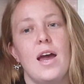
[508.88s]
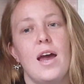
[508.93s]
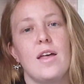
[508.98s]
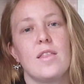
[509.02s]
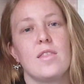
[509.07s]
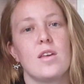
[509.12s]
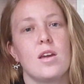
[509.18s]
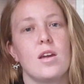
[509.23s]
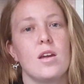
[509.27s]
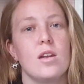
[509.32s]

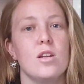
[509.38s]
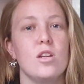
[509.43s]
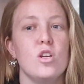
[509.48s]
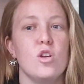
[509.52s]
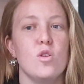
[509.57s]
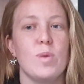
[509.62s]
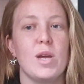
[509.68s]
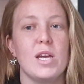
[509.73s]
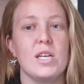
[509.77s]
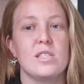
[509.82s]
and then
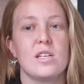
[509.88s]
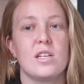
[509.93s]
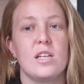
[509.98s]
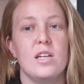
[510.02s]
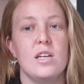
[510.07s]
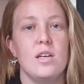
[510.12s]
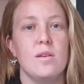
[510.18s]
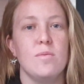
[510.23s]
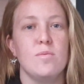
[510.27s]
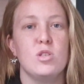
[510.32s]
you
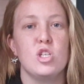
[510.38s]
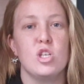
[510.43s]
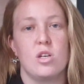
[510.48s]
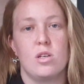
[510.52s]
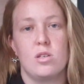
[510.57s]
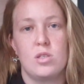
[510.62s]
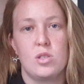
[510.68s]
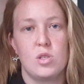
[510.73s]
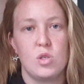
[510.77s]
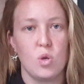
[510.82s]
basically
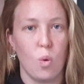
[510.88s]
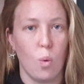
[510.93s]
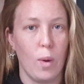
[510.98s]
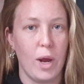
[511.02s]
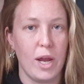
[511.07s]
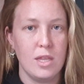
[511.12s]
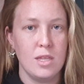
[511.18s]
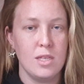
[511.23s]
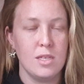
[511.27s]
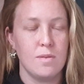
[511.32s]
just
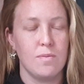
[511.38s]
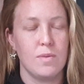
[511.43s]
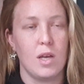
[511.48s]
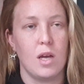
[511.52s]
wait